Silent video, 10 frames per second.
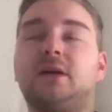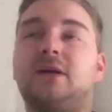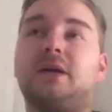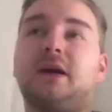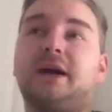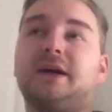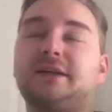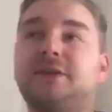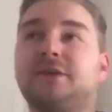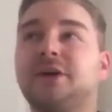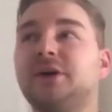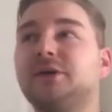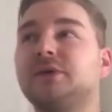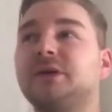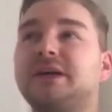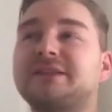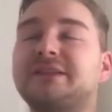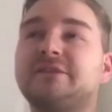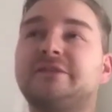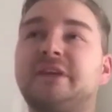I don't know. I
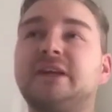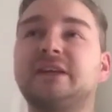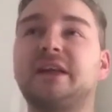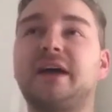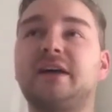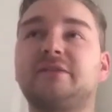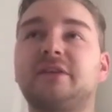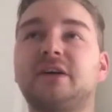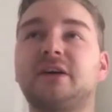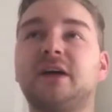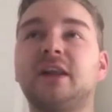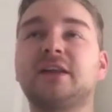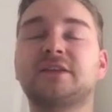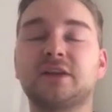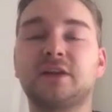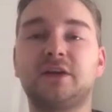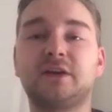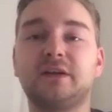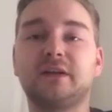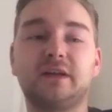still feel that I have a lot to
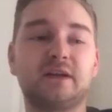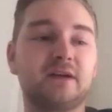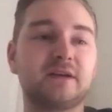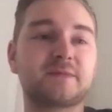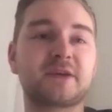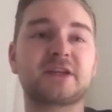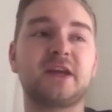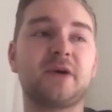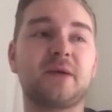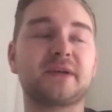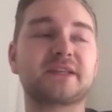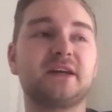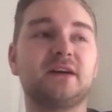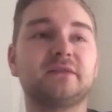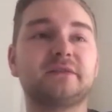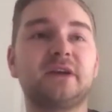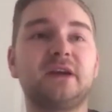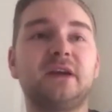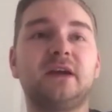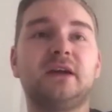learn, especially about myself.
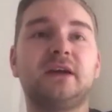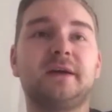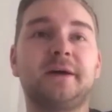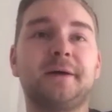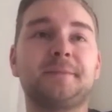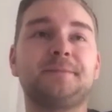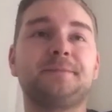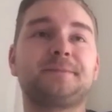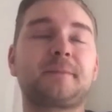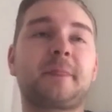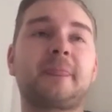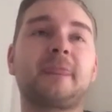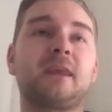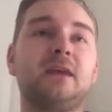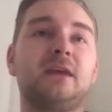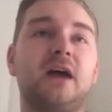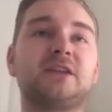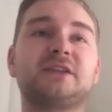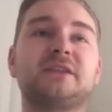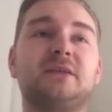I
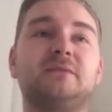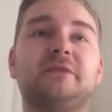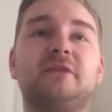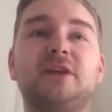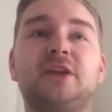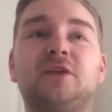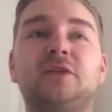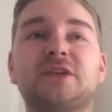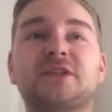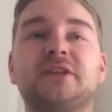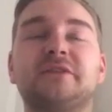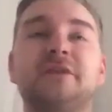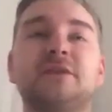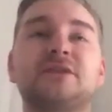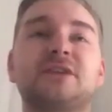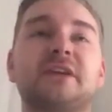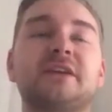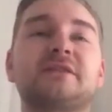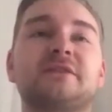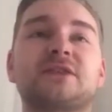just am very curious to the future,
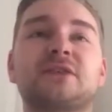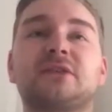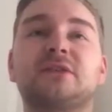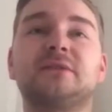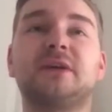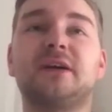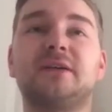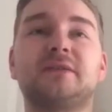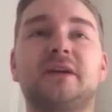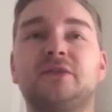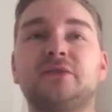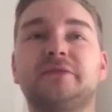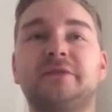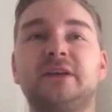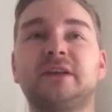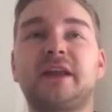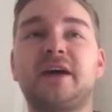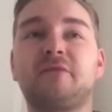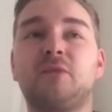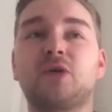that's for sure. I do feel that I
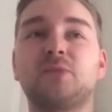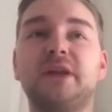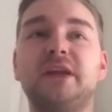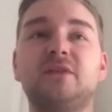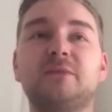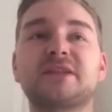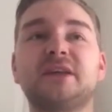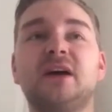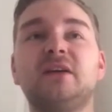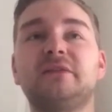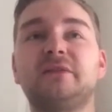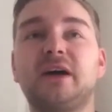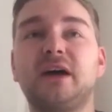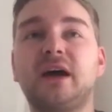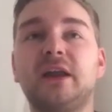have more belief in myself. I